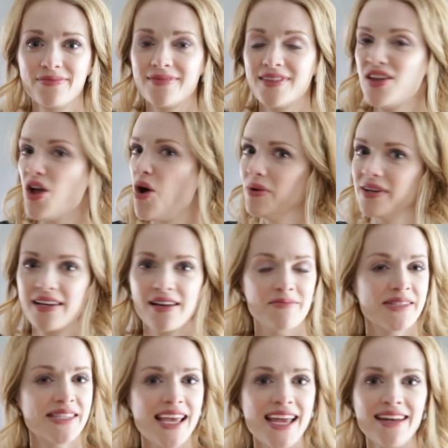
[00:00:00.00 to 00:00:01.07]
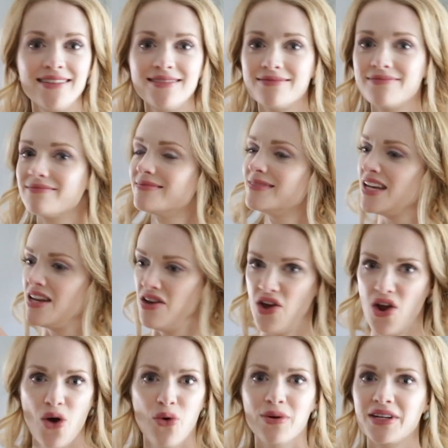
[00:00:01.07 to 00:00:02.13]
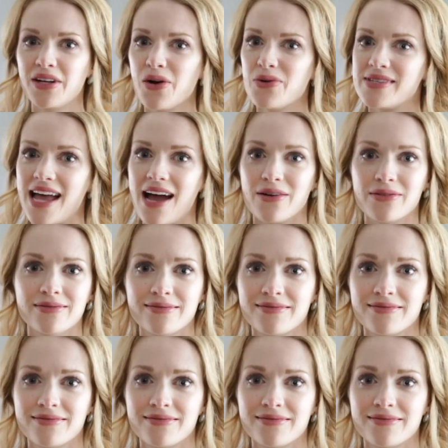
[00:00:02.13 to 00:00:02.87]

No one comes in, no one goes out.